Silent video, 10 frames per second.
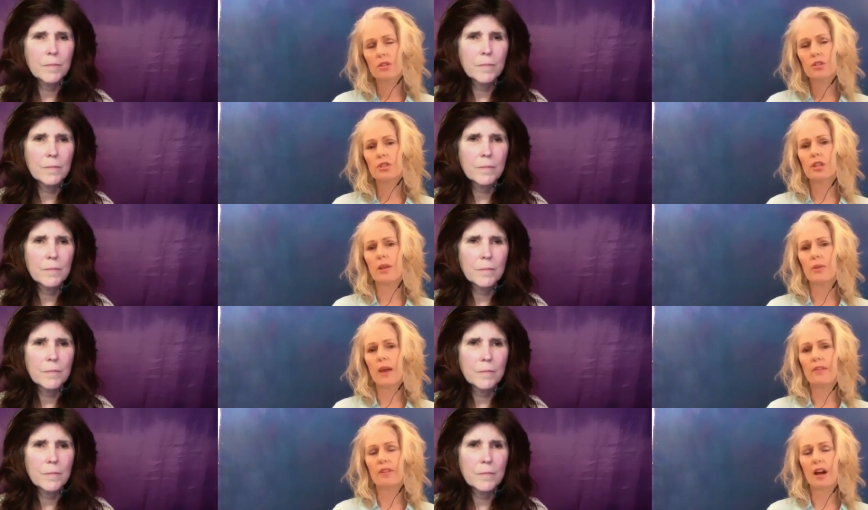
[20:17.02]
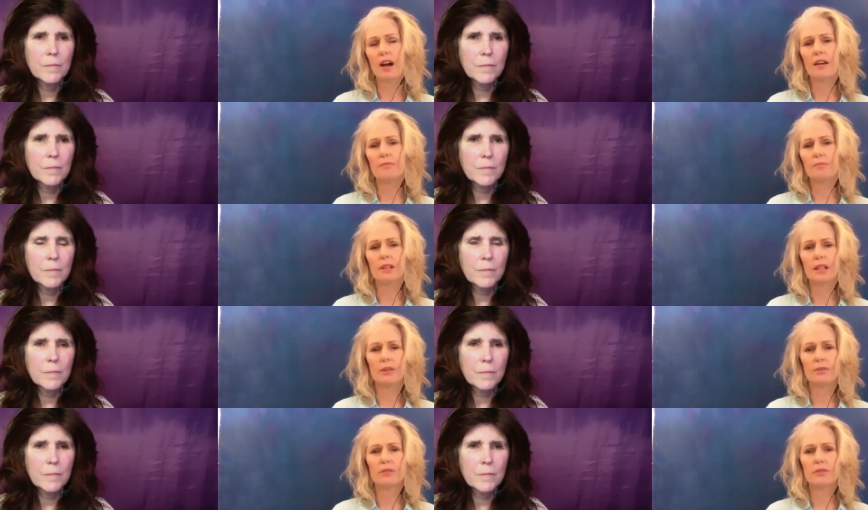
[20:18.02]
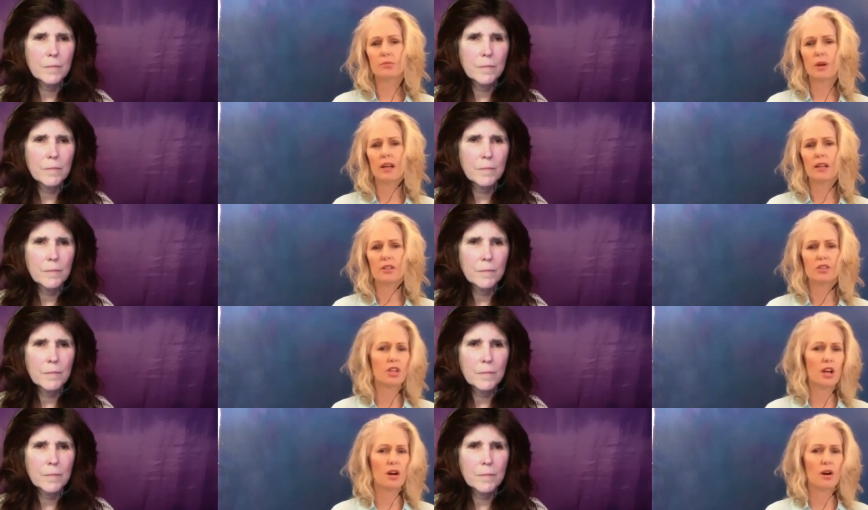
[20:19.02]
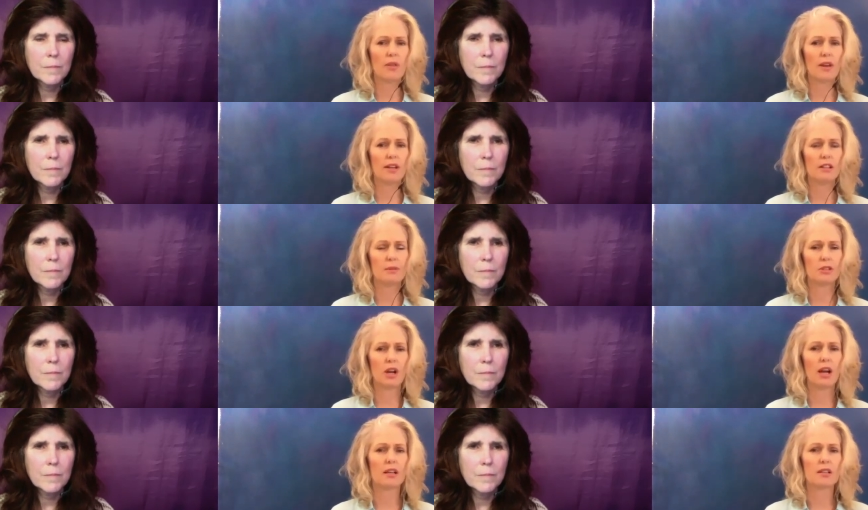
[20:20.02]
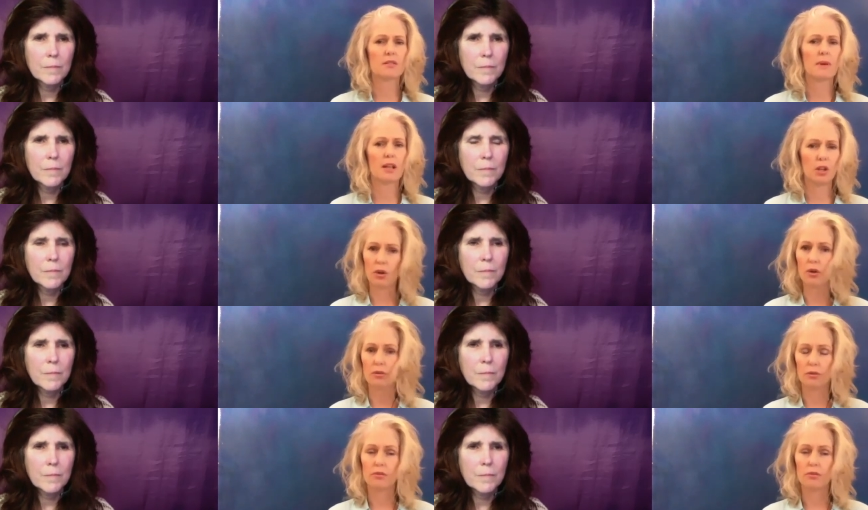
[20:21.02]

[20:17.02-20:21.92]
Speaker 1: that they've got beliefs running the show that need to be addressed by you?